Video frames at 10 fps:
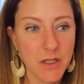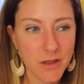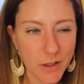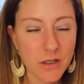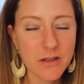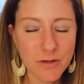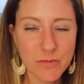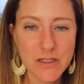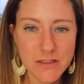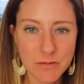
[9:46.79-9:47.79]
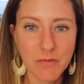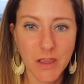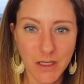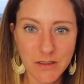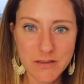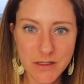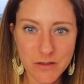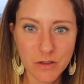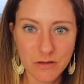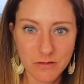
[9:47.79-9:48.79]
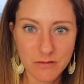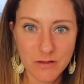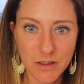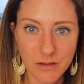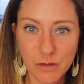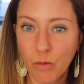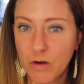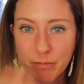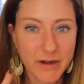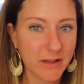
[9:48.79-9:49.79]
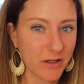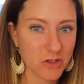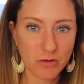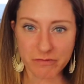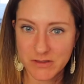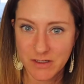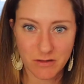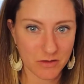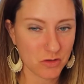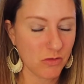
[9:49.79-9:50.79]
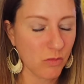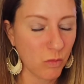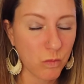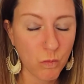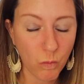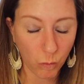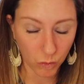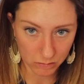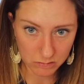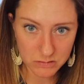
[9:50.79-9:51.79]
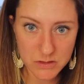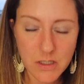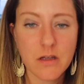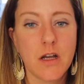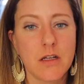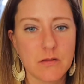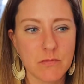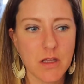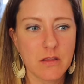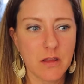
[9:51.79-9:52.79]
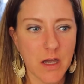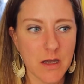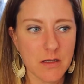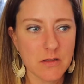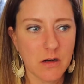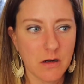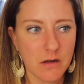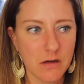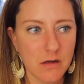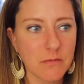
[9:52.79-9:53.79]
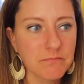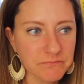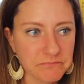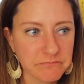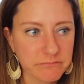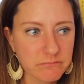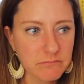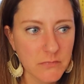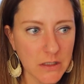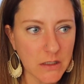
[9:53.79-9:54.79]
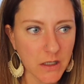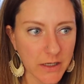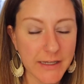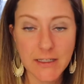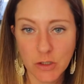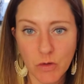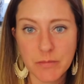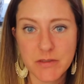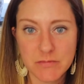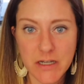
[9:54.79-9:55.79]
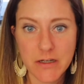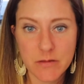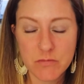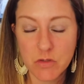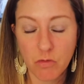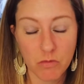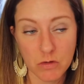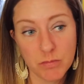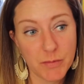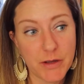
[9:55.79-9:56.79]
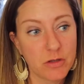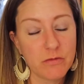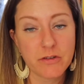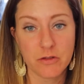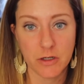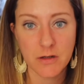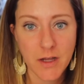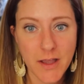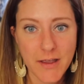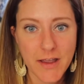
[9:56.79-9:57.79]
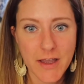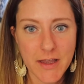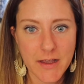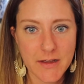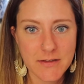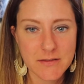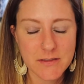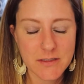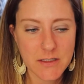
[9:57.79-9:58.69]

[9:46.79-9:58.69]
there are going to be some things in your biological, physiological world that are going to hang you up sometimes or propel you further. And